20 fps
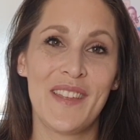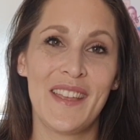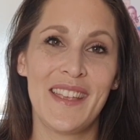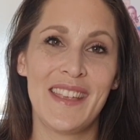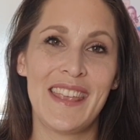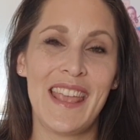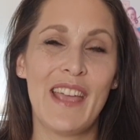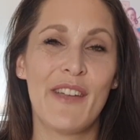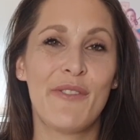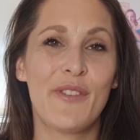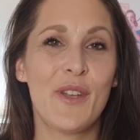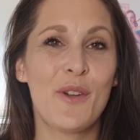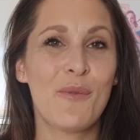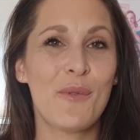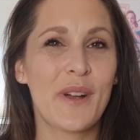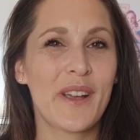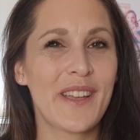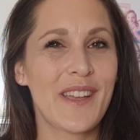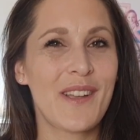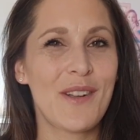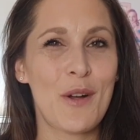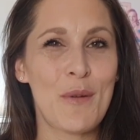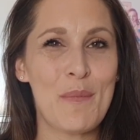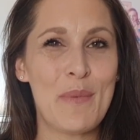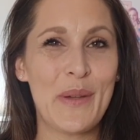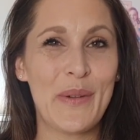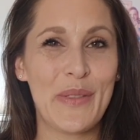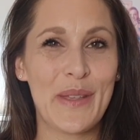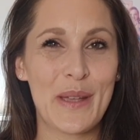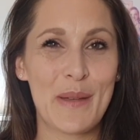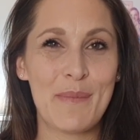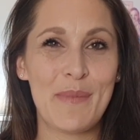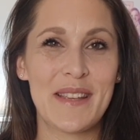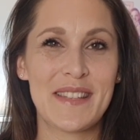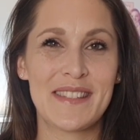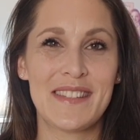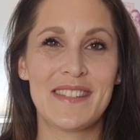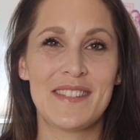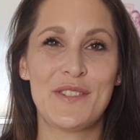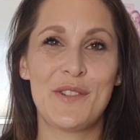if you're working on building a
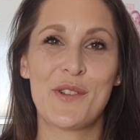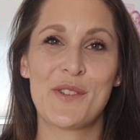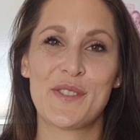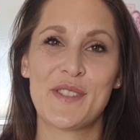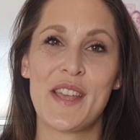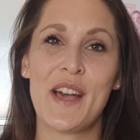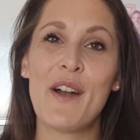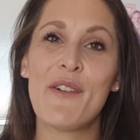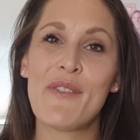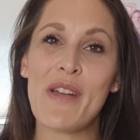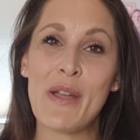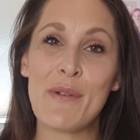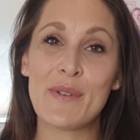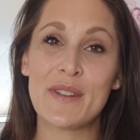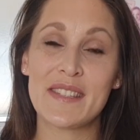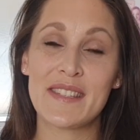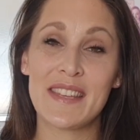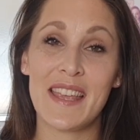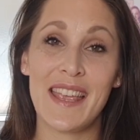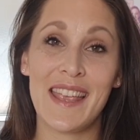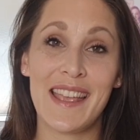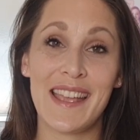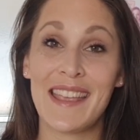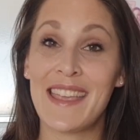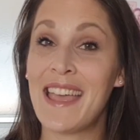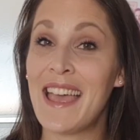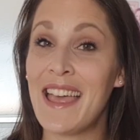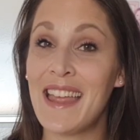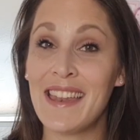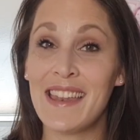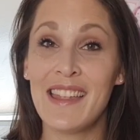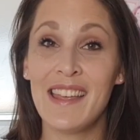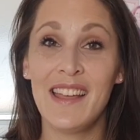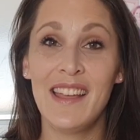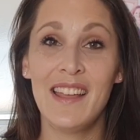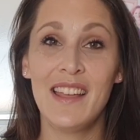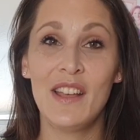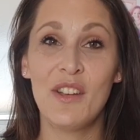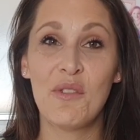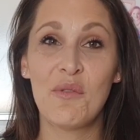business yourself, I would say, again,
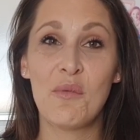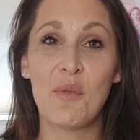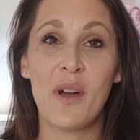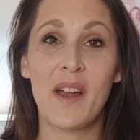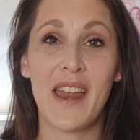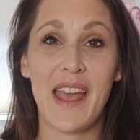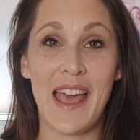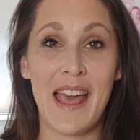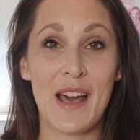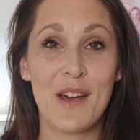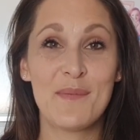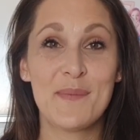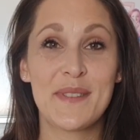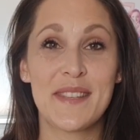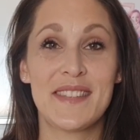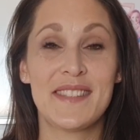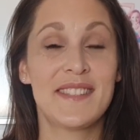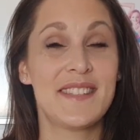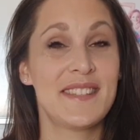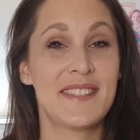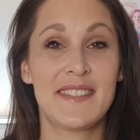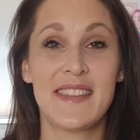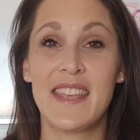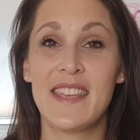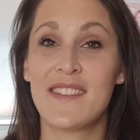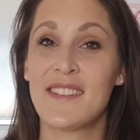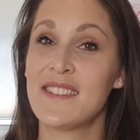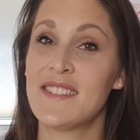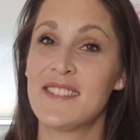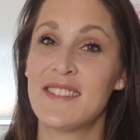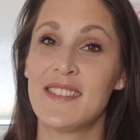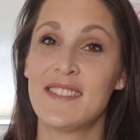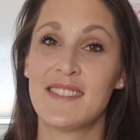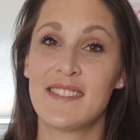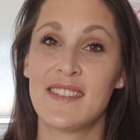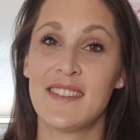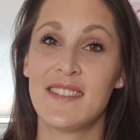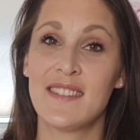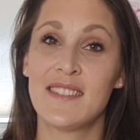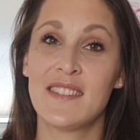what helps is to stay
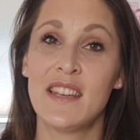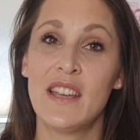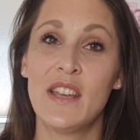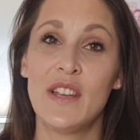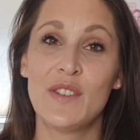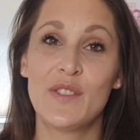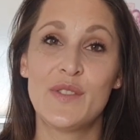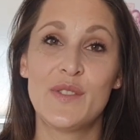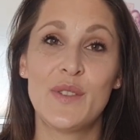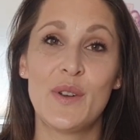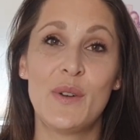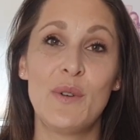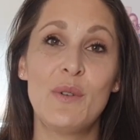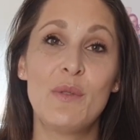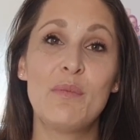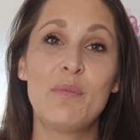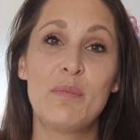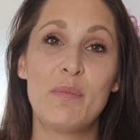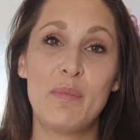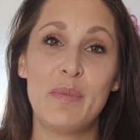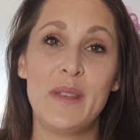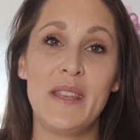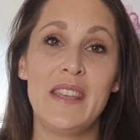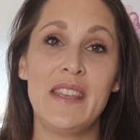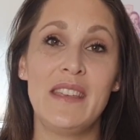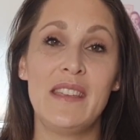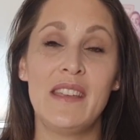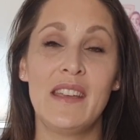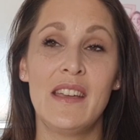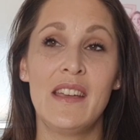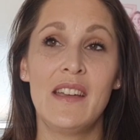consistent. Don't be